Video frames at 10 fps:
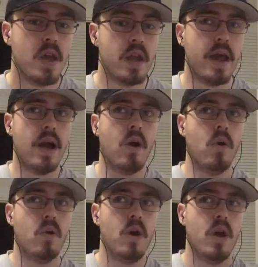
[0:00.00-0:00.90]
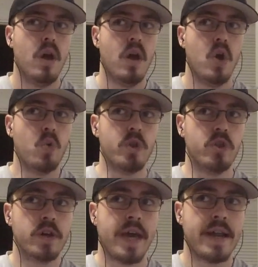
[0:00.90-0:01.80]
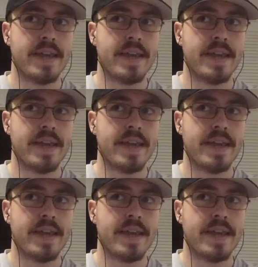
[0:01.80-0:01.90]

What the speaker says: Now, we look at